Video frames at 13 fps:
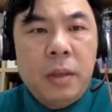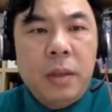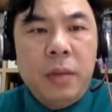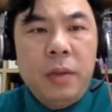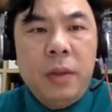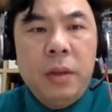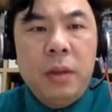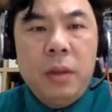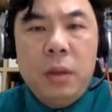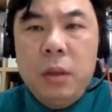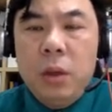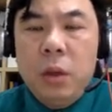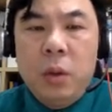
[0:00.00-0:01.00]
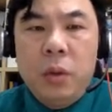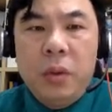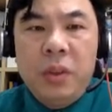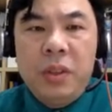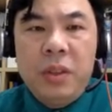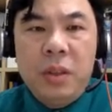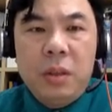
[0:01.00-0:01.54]
giving your
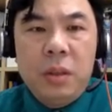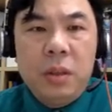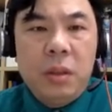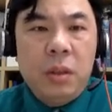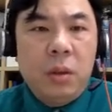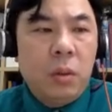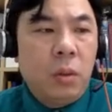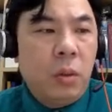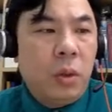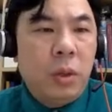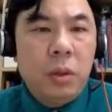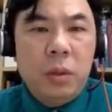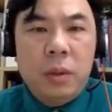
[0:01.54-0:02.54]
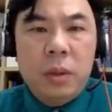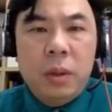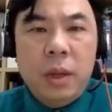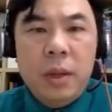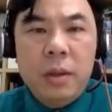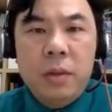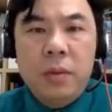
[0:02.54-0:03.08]
reason the conclusion of the
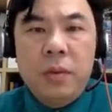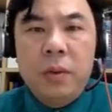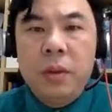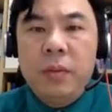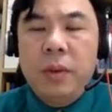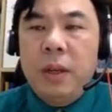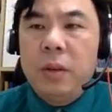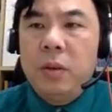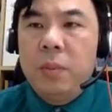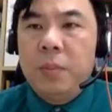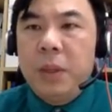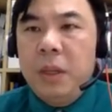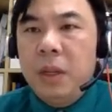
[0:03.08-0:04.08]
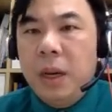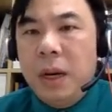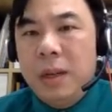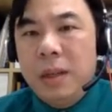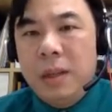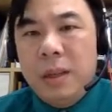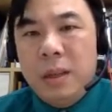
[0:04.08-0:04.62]
test for the value of p
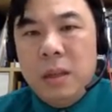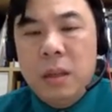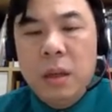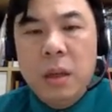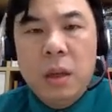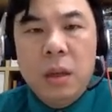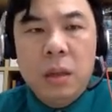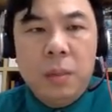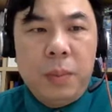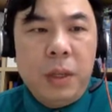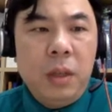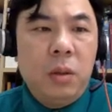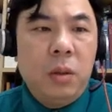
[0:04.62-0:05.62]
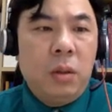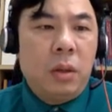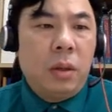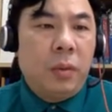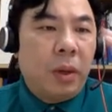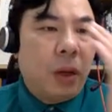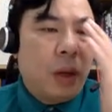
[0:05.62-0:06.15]
other than the p naught
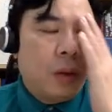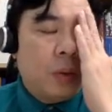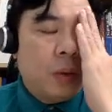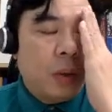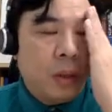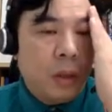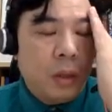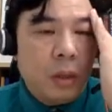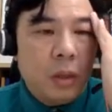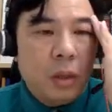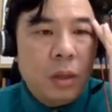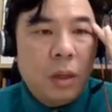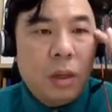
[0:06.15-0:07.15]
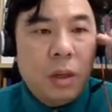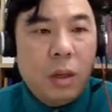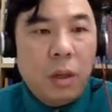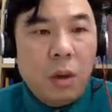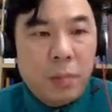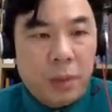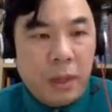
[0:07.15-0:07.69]
that we have already
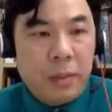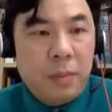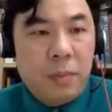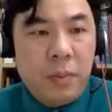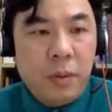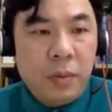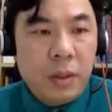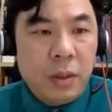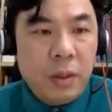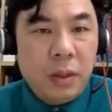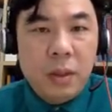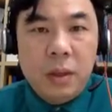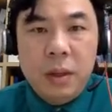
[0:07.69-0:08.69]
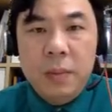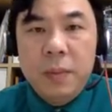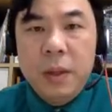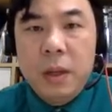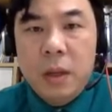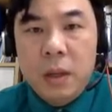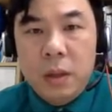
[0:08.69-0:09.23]
obtained previously, right?
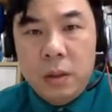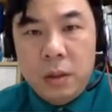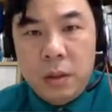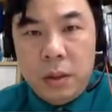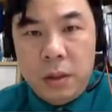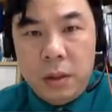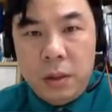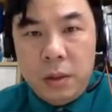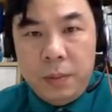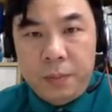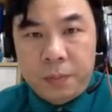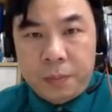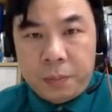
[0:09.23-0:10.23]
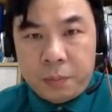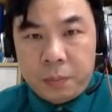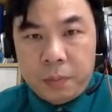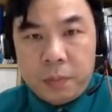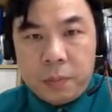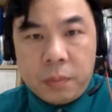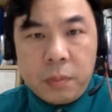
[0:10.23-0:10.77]
So here
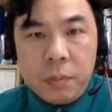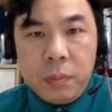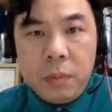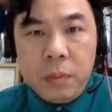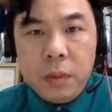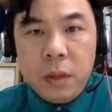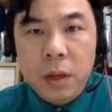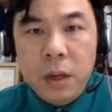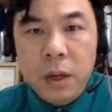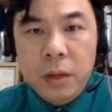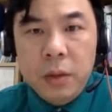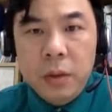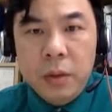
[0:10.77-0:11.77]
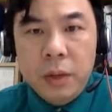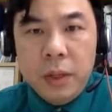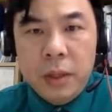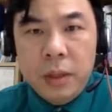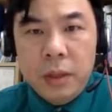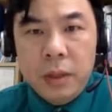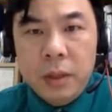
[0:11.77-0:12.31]
I like to write
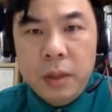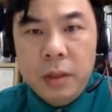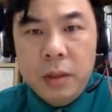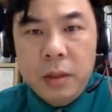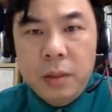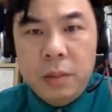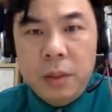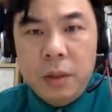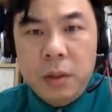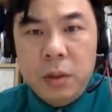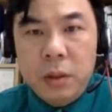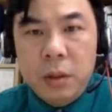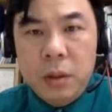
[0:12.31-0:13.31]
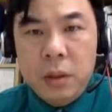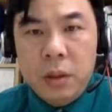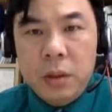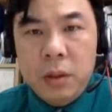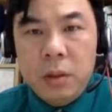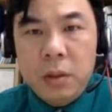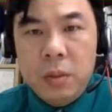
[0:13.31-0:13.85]
down again the p naught is
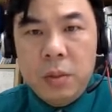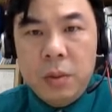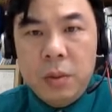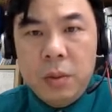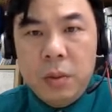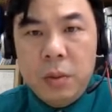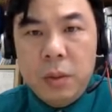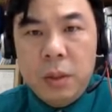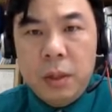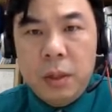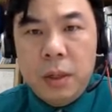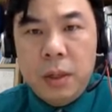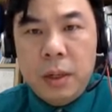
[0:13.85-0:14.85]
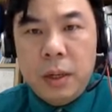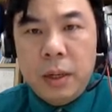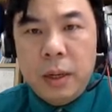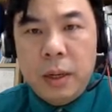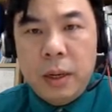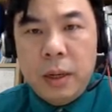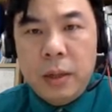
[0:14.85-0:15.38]

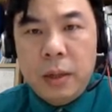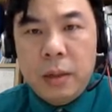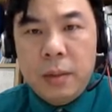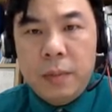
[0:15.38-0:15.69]
0.198.